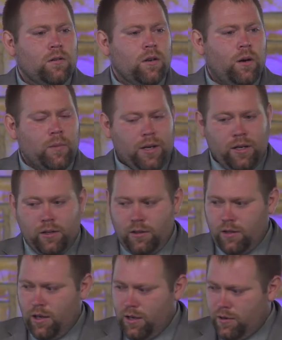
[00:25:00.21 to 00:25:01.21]
I mean,
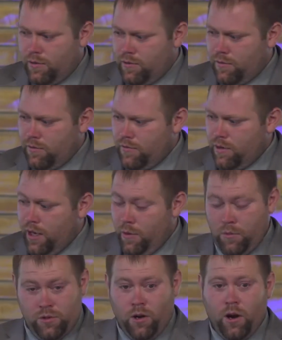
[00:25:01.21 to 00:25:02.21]
he
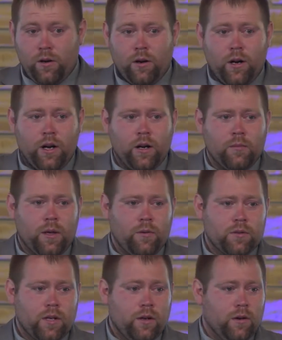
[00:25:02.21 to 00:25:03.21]
was honoring him. He
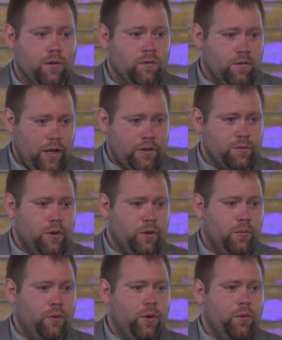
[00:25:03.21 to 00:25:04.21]
was here. That's what
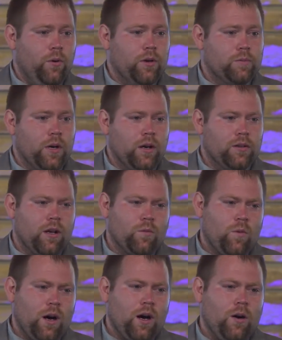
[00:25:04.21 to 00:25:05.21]
the point was. But I was like,
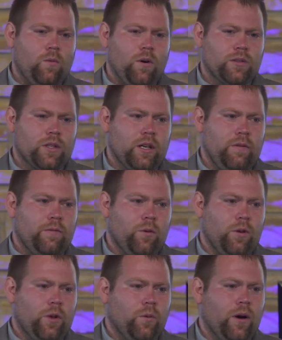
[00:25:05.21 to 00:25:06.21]
why wasn't he
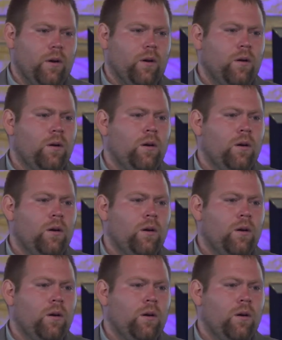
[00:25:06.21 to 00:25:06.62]
fully well?